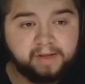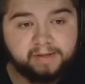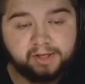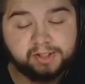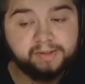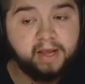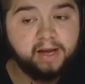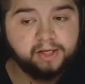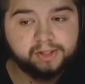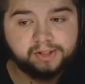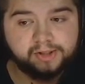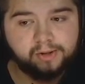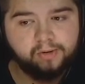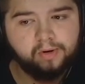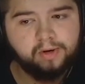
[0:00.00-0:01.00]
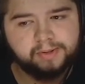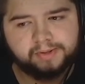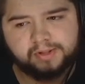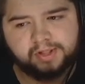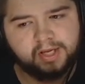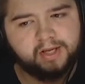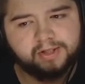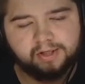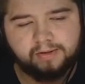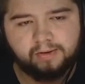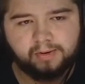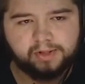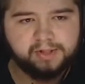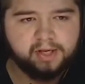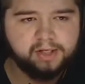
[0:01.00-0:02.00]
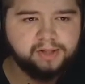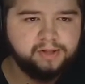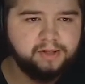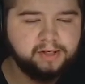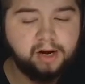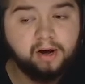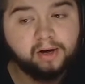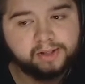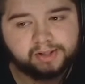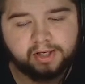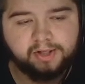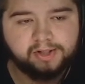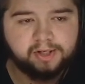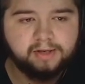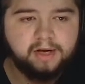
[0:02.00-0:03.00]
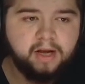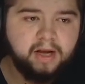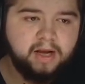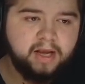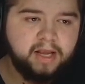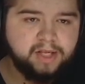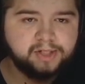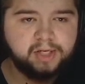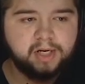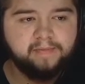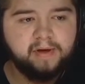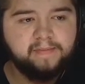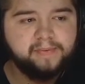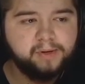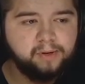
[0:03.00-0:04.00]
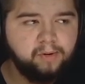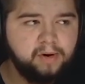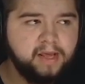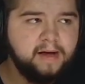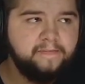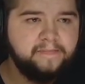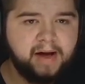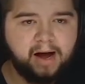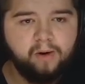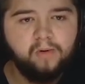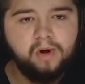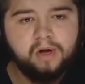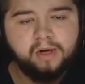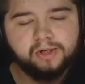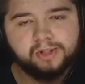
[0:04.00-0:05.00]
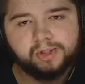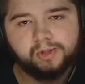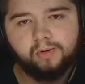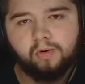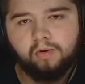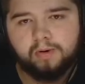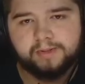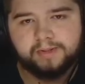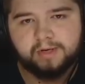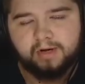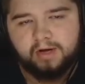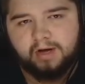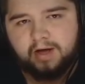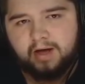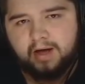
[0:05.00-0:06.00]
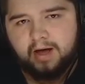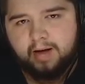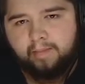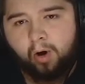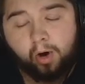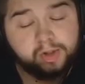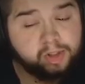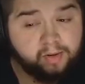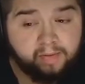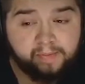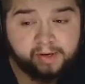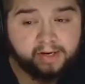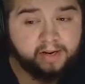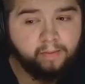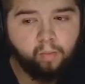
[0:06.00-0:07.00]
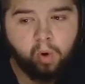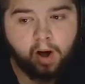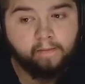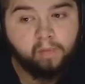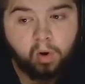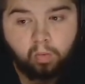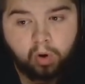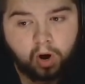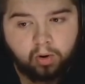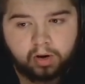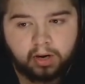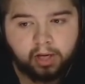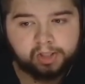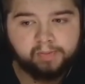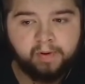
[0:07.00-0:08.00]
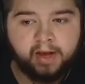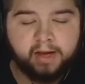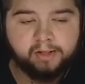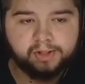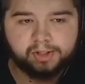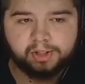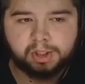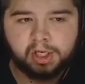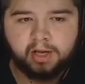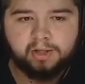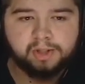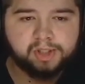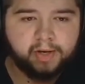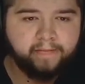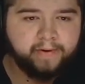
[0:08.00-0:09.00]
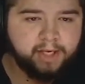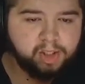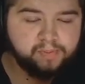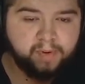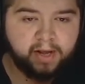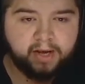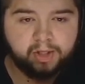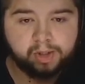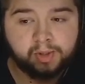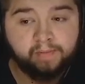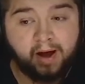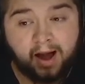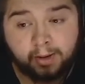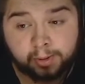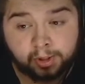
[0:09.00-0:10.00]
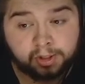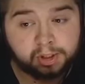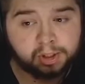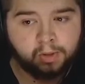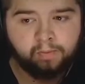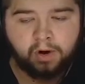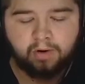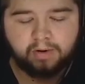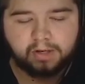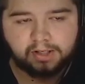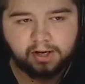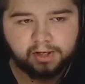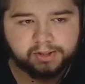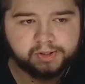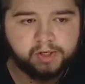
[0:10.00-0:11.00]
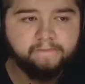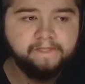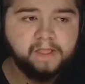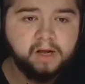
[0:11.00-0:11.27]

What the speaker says: this next sort of season, or the last season, is going to be purely about sort of possibly bringing in one more world-class player just to change some of these players from average to world-class.